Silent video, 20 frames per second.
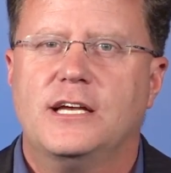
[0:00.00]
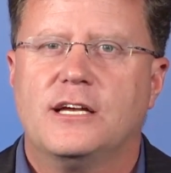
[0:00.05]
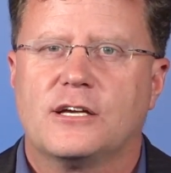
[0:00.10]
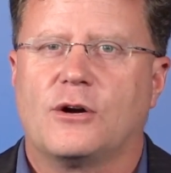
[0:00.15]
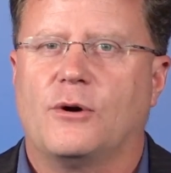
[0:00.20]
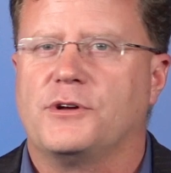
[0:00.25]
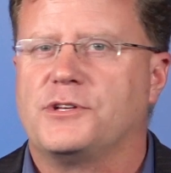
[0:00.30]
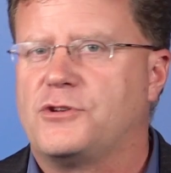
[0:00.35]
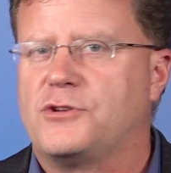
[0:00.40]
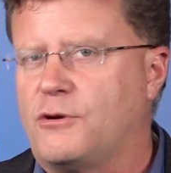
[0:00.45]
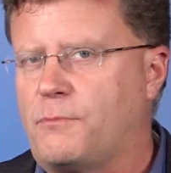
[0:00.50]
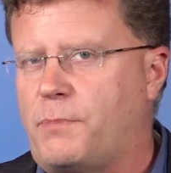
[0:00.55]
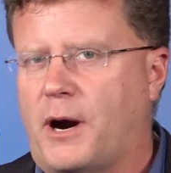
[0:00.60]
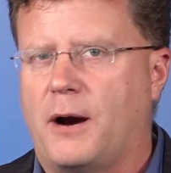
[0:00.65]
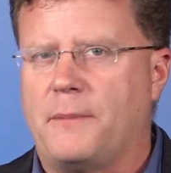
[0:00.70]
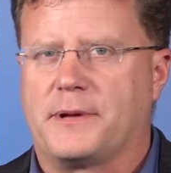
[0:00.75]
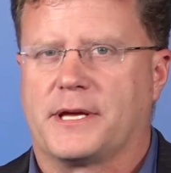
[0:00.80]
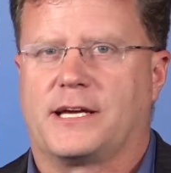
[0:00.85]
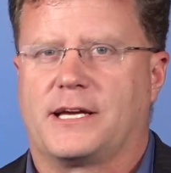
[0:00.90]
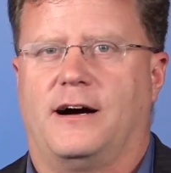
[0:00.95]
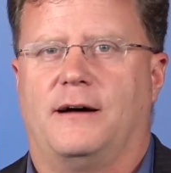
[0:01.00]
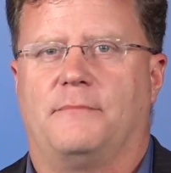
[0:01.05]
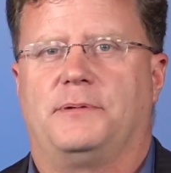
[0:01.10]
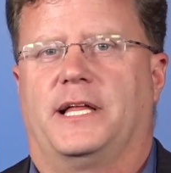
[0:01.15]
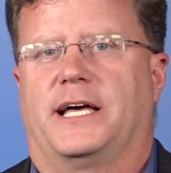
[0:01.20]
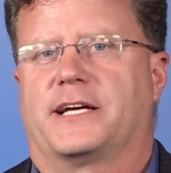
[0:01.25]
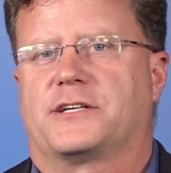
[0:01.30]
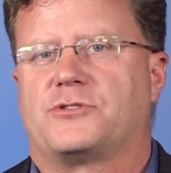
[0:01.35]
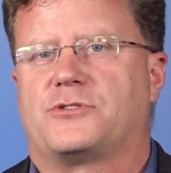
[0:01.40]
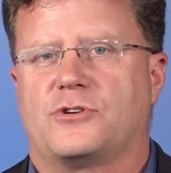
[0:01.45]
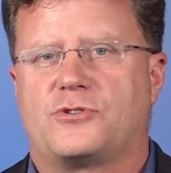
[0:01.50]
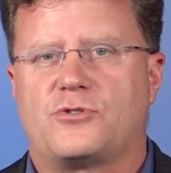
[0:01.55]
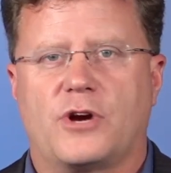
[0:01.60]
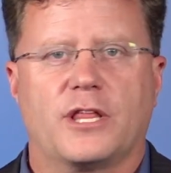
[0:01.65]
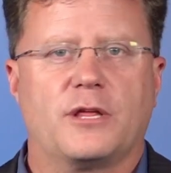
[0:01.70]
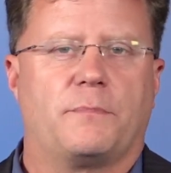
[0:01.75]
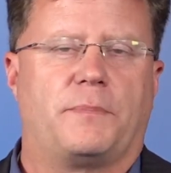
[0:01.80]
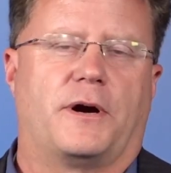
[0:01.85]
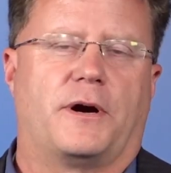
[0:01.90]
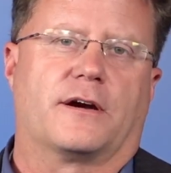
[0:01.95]
Going to an apartment complex or a
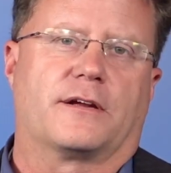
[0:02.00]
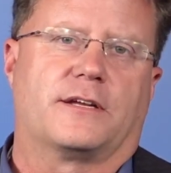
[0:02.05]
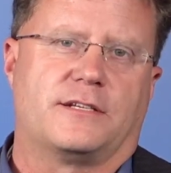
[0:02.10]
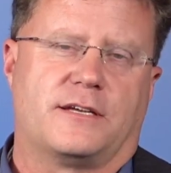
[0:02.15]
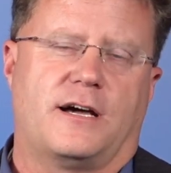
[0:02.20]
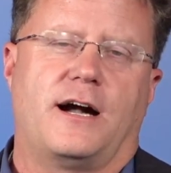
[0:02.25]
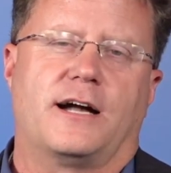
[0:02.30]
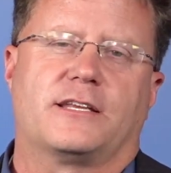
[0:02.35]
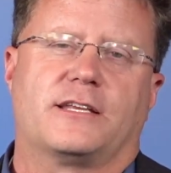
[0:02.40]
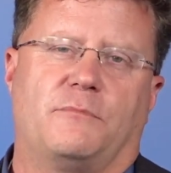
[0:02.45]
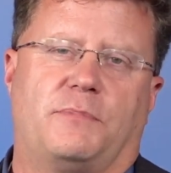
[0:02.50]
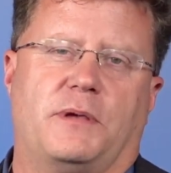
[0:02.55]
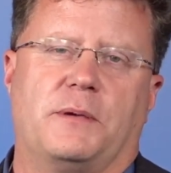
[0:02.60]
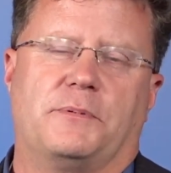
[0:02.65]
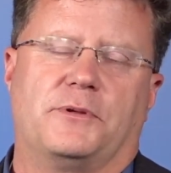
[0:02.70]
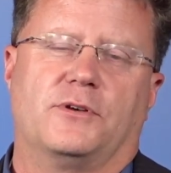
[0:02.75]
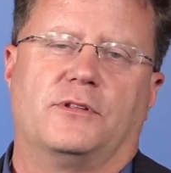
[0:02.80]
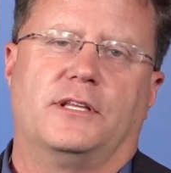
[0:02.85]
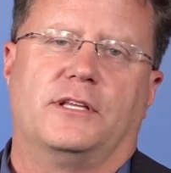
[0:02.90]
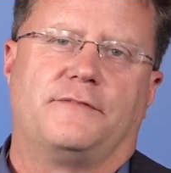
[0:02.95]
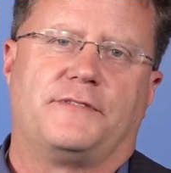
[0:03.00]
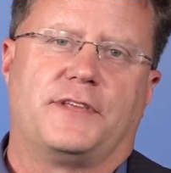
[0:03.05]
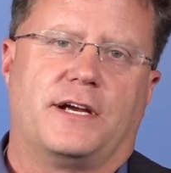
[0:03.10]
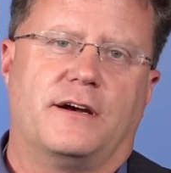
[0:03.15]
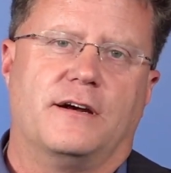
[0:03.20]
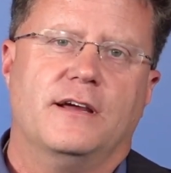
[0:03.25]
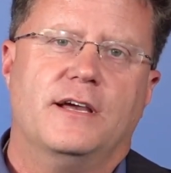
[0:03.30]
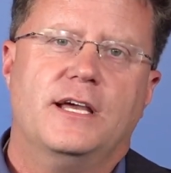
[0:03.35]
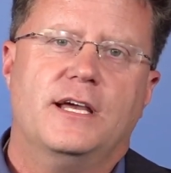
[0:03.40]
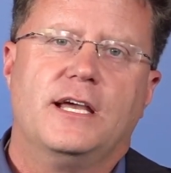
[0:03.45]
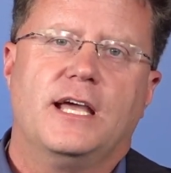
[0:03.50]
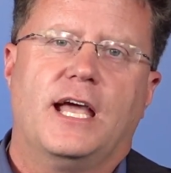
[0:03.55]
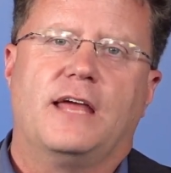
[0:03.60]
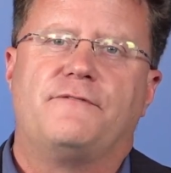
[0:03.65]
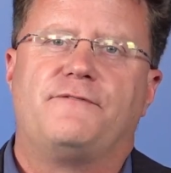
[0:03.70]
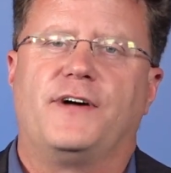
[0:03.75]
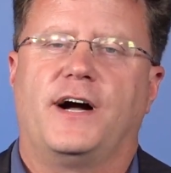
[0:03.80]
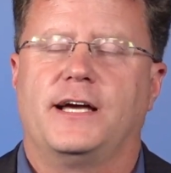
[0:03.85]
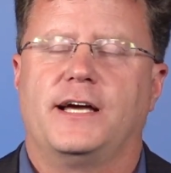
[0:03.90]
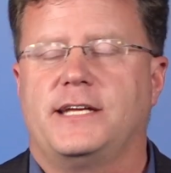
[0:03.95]
trailer park and talking to people who live there
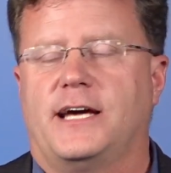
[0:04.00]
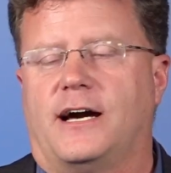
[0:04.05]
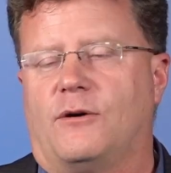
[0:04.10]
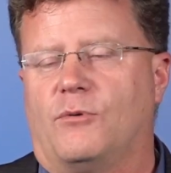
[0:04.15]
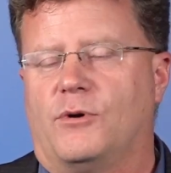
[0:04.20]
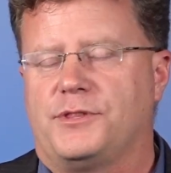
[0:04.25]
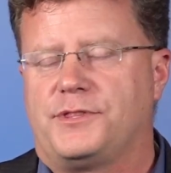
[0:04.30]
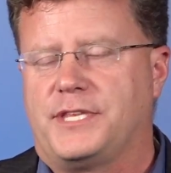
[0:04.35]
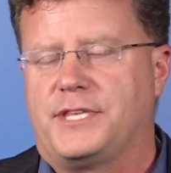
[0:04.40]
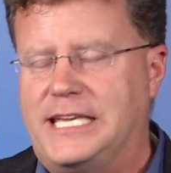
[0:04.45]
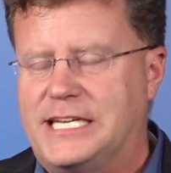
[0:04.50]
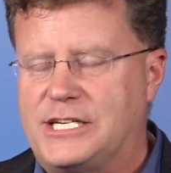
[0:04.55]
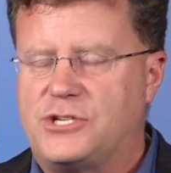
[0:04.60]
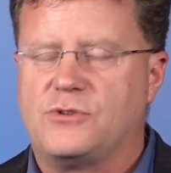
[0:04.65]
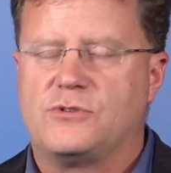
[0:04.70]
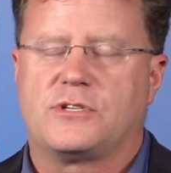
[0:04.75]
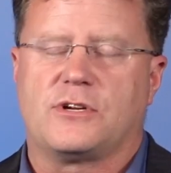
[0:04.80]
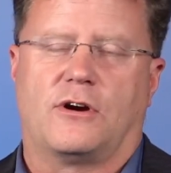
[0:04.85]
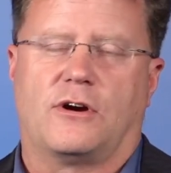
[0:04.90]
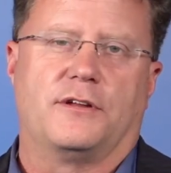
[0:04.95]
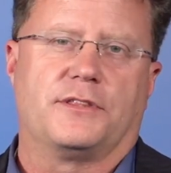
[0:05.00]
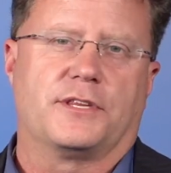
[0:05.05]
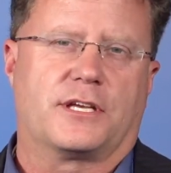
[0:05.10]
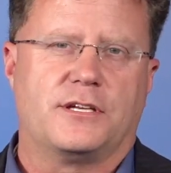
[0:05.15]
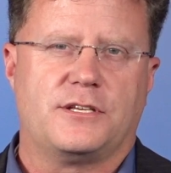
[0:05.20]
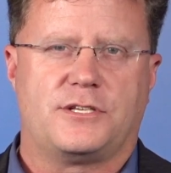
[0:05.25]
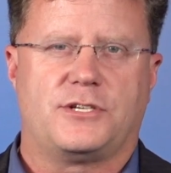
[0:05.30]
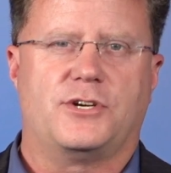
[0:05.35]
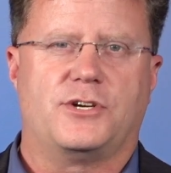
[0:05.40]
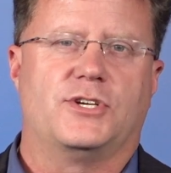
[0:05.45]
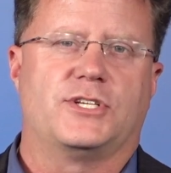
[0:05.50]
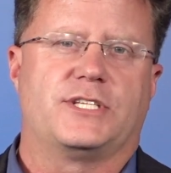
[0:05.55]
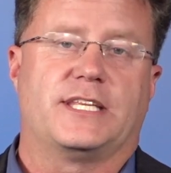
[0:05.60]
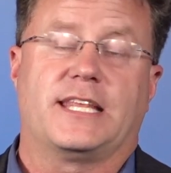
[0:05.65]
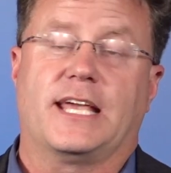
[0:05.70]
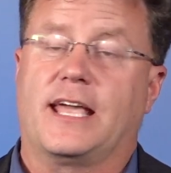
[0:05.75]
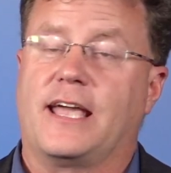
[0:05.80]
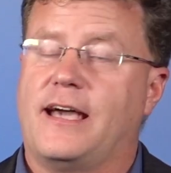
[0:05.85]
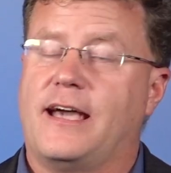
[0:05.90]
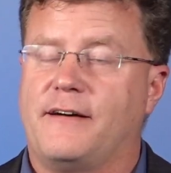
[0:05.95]
and find out what the issues are and the concerns that
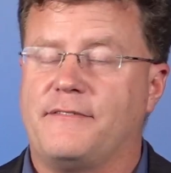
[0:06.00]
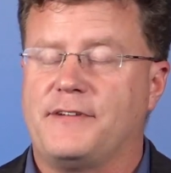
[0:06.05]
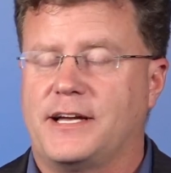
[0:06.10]
they have.